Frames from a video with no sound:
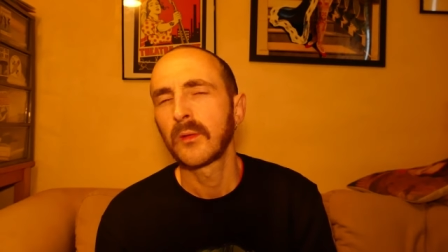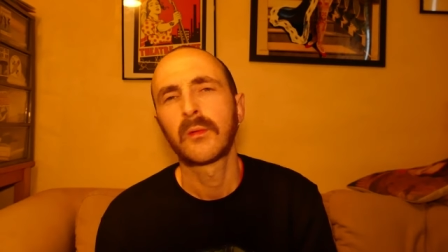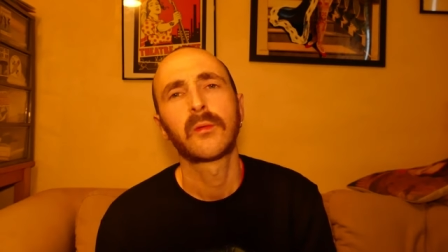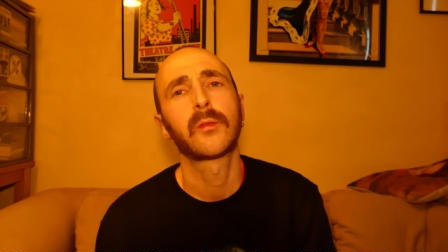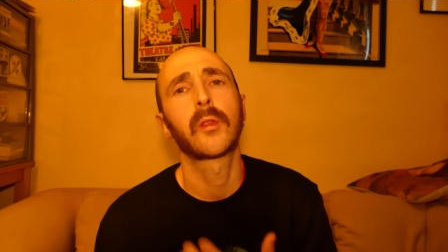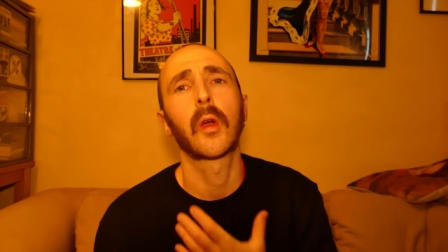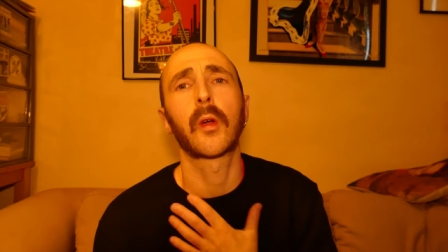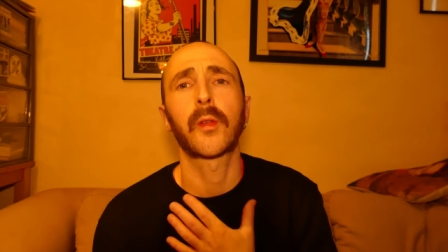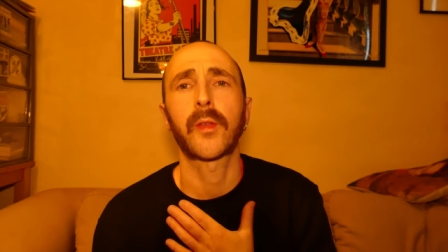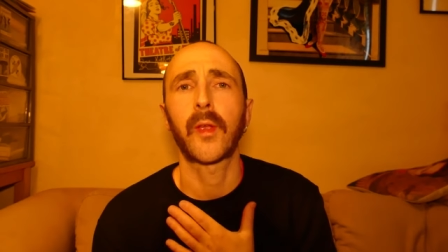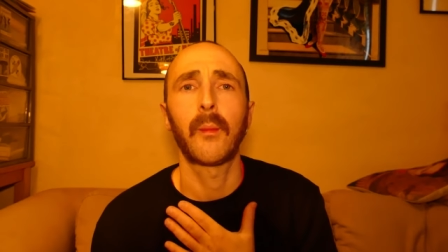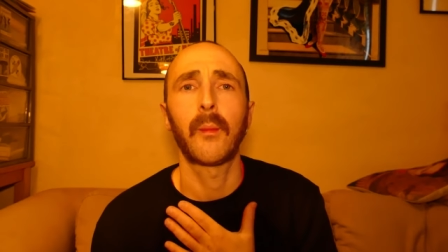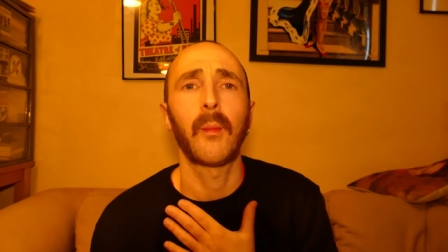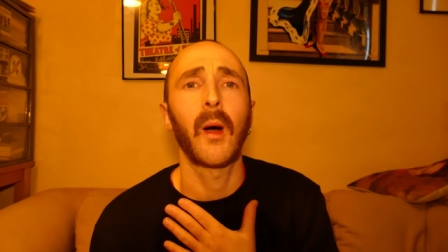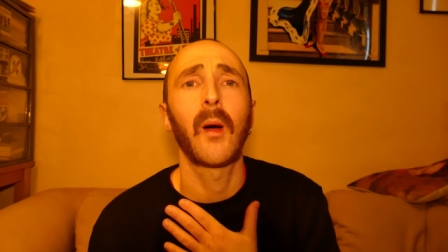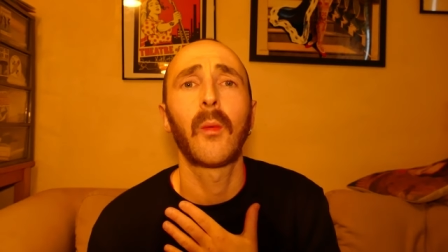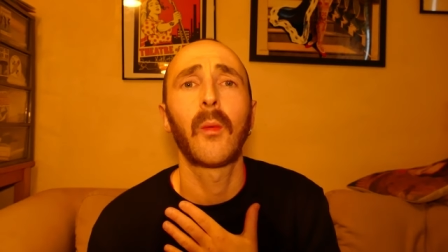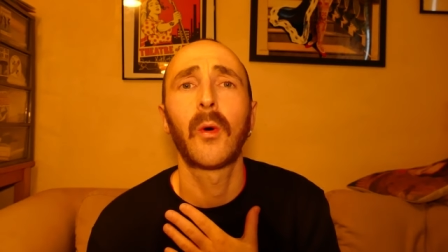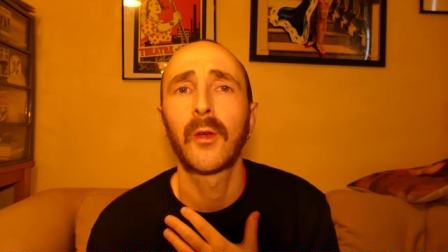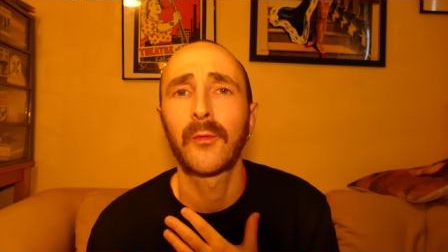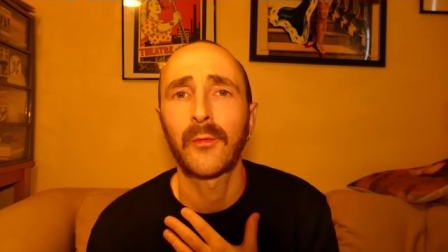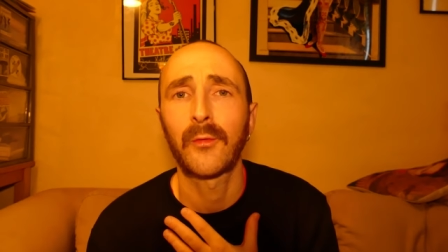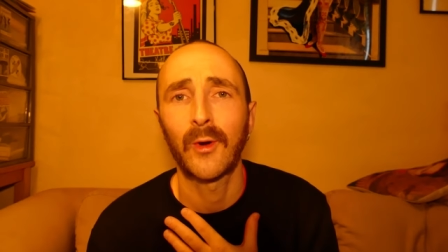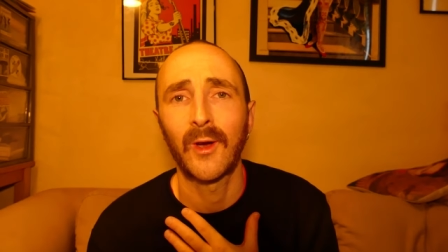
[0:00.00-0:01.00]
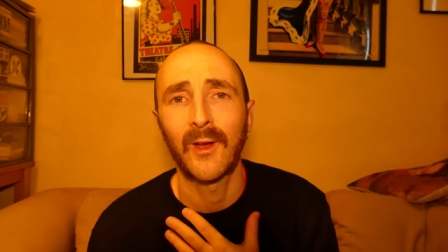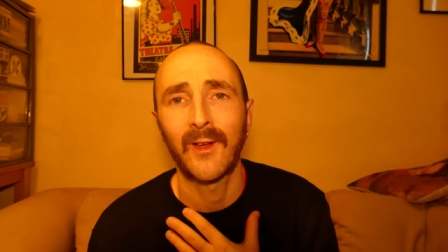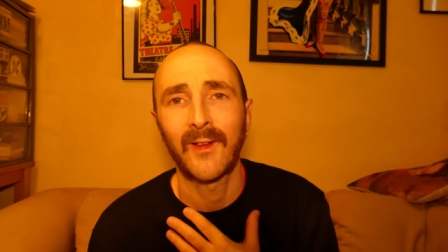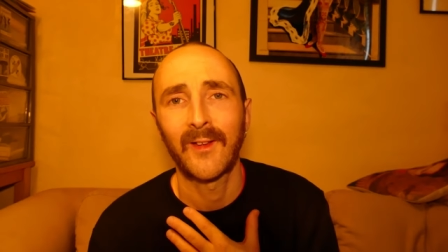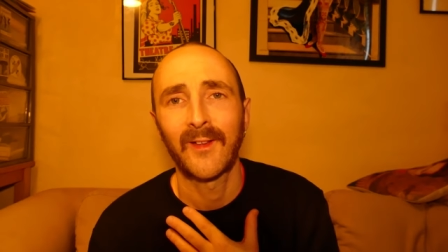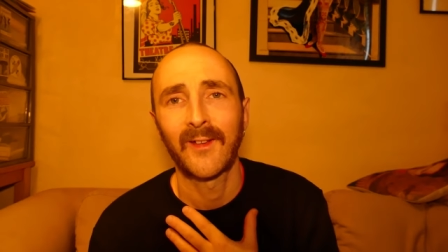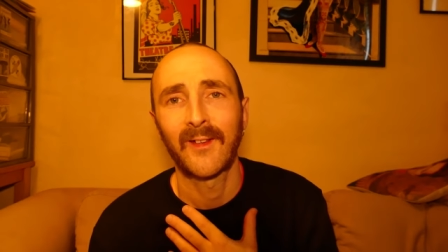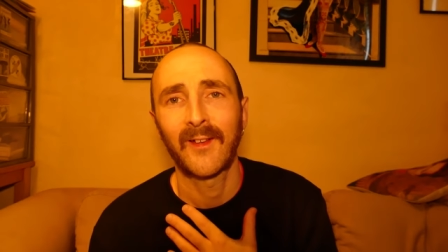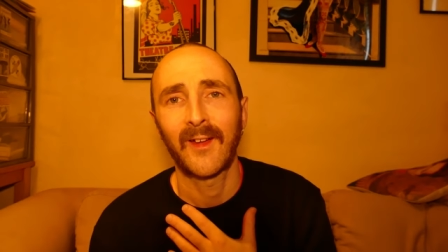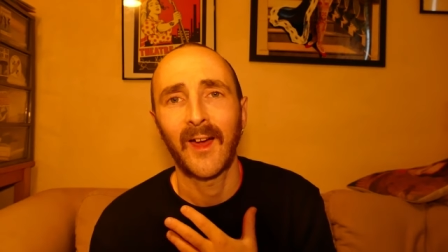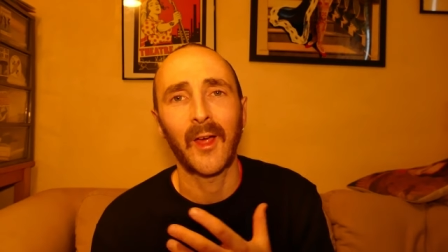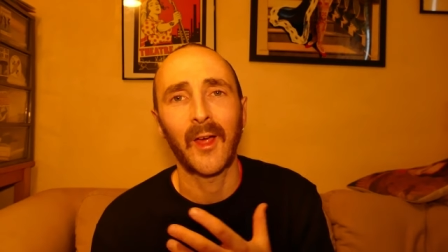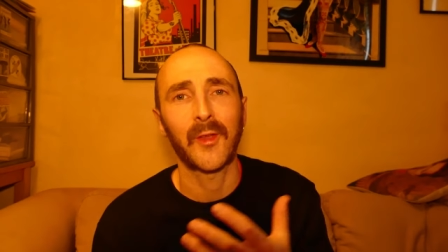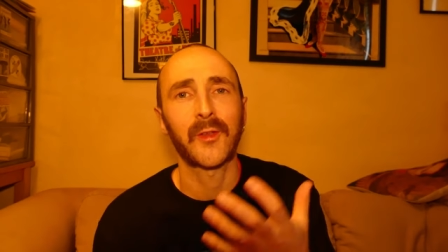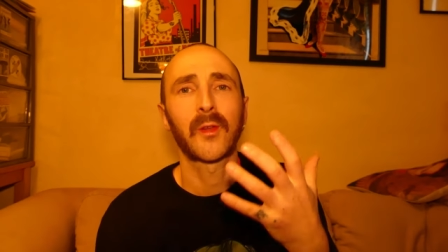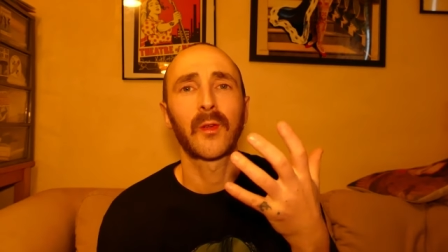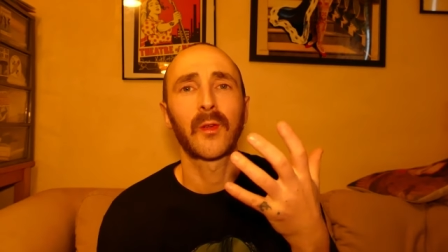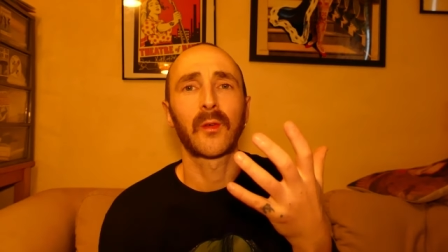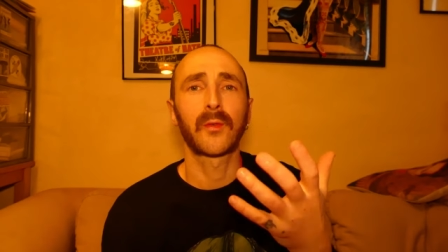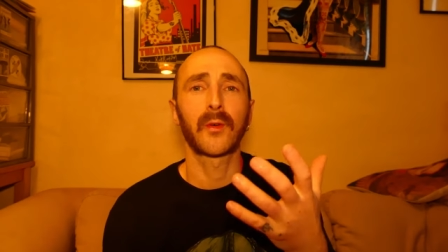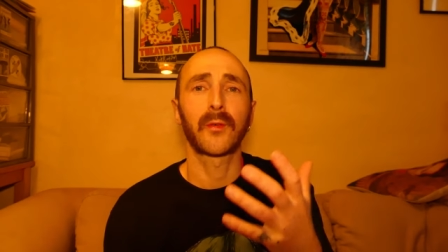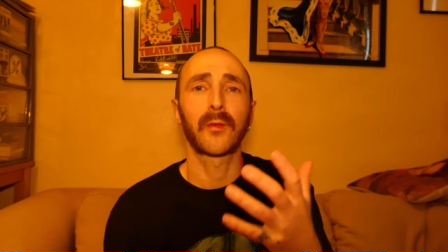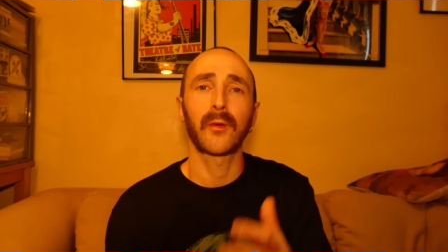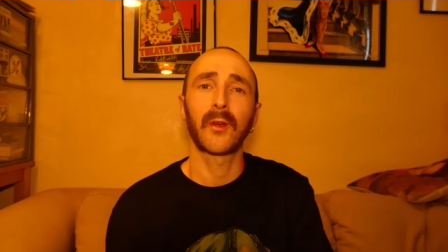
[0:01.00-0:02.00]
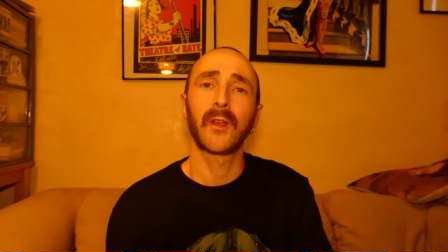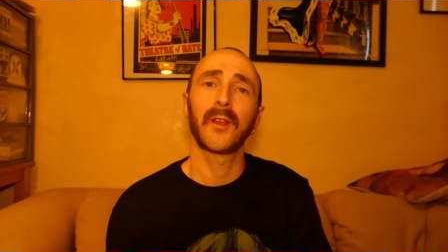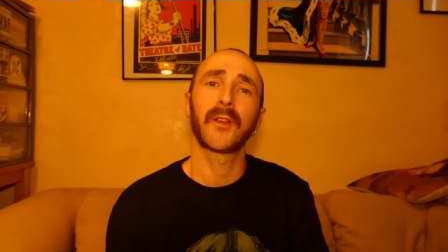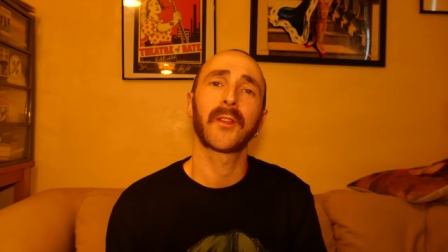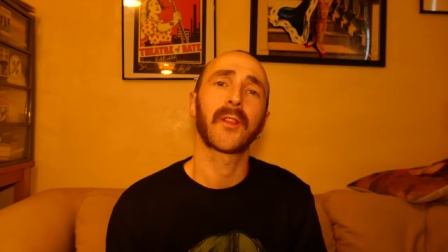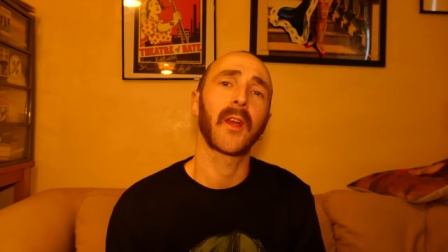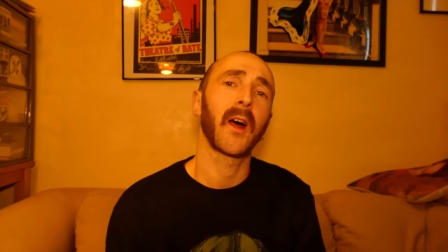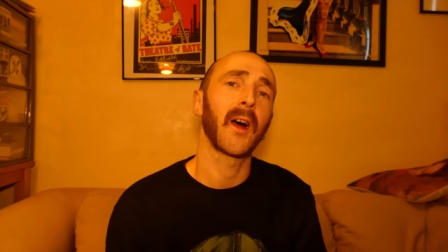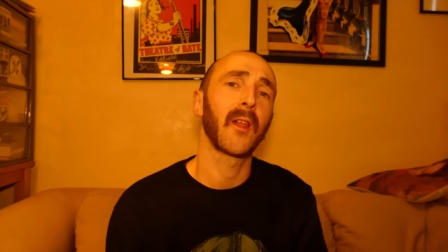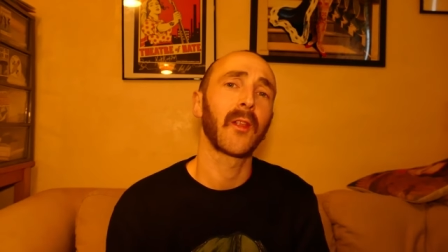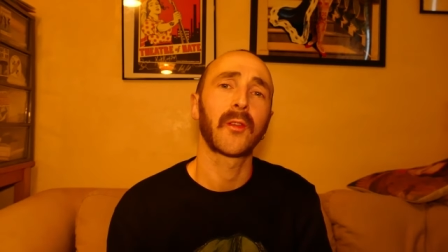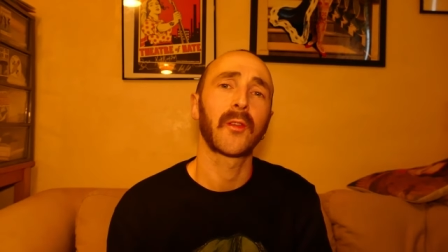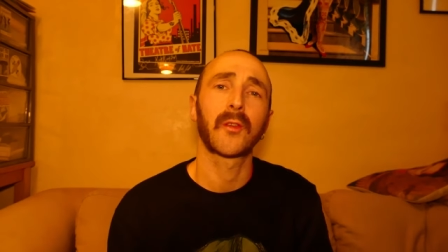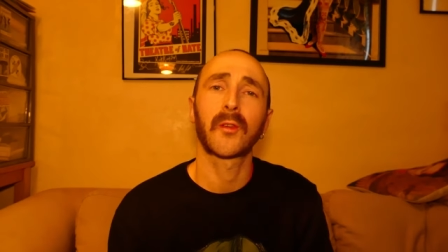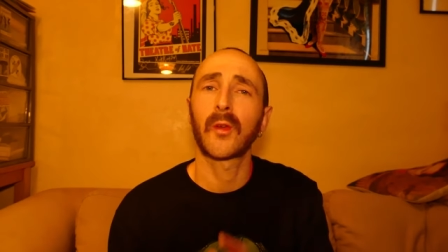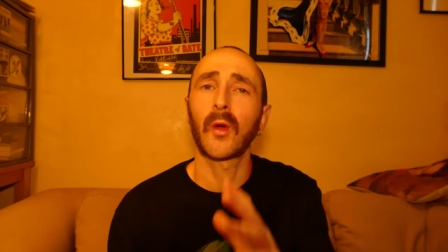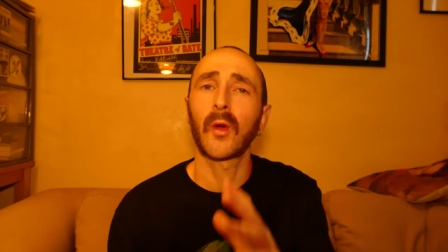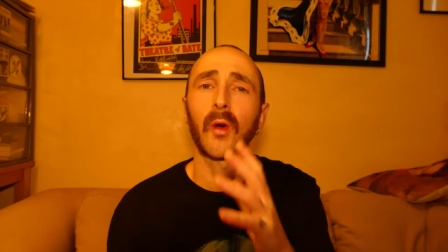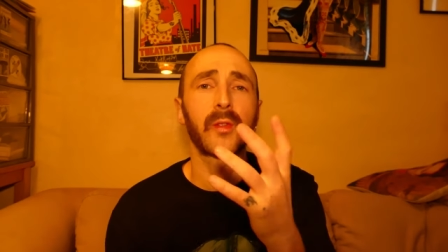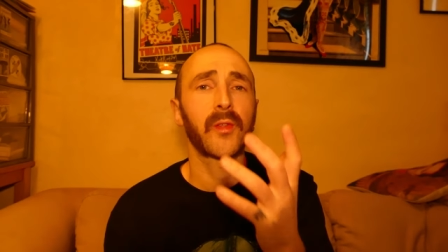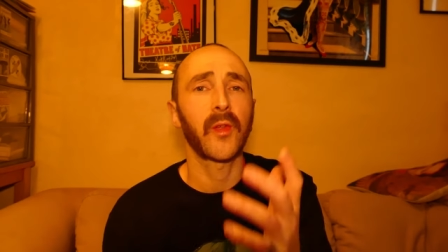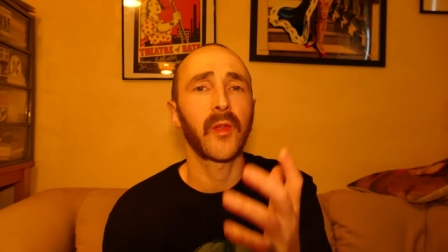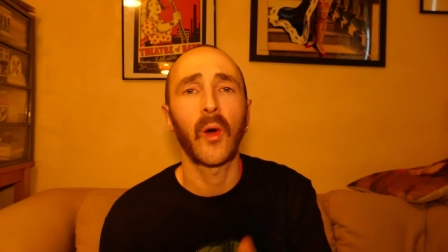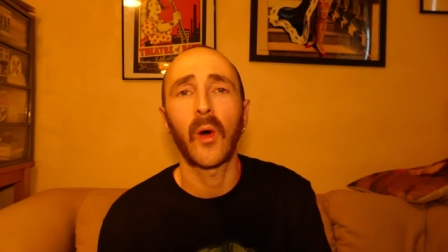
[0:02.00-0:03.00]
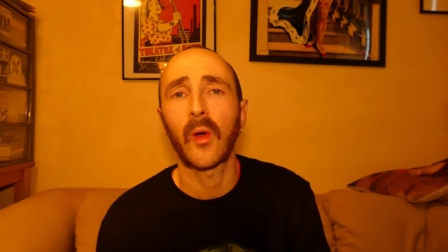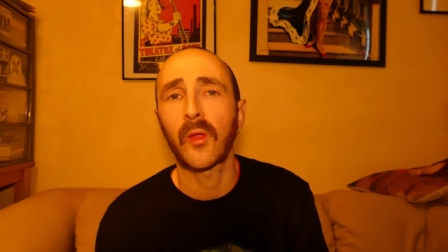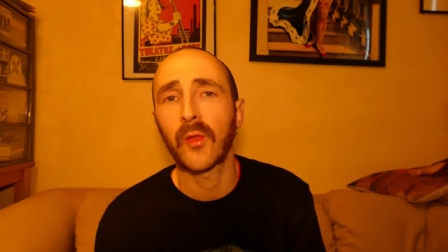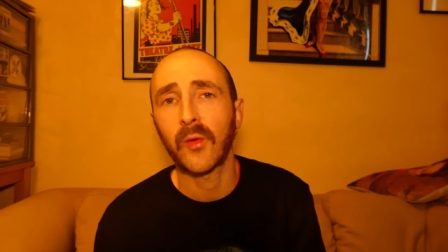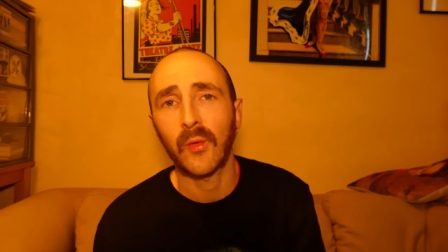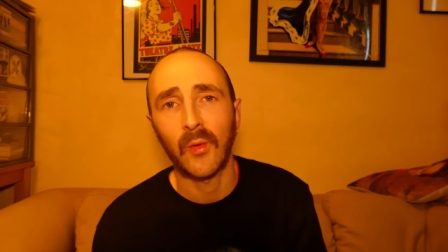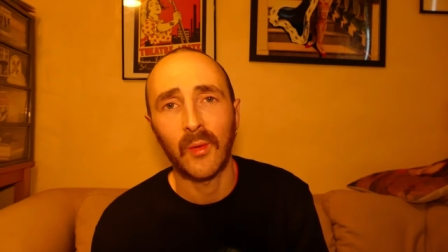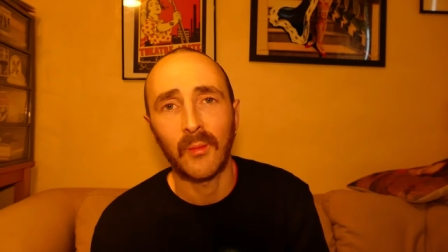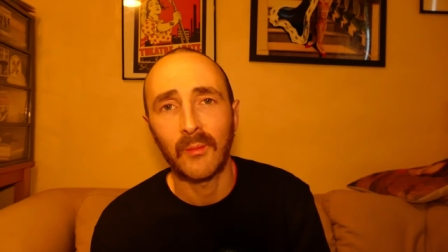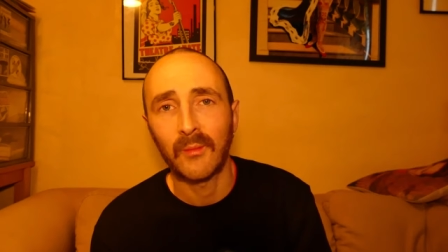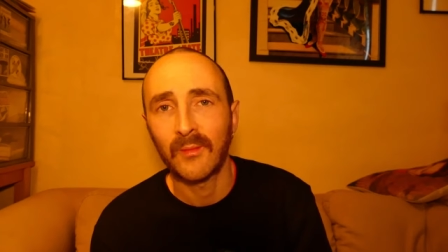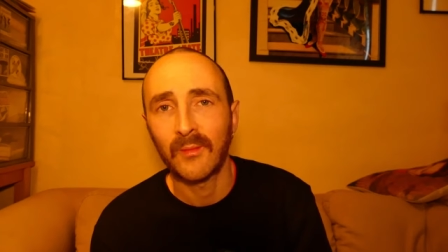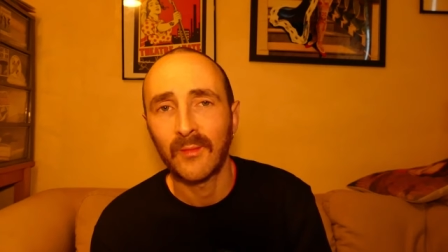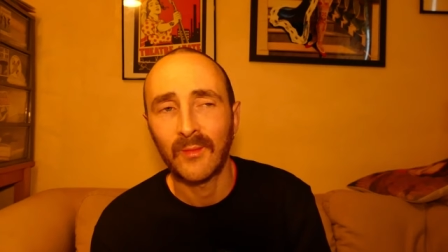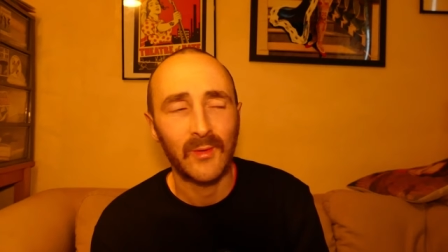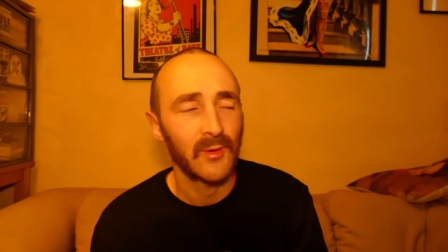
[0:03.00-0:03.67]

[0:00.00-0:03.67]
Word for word: don't take my word for it ask over freestylers, go talk to them,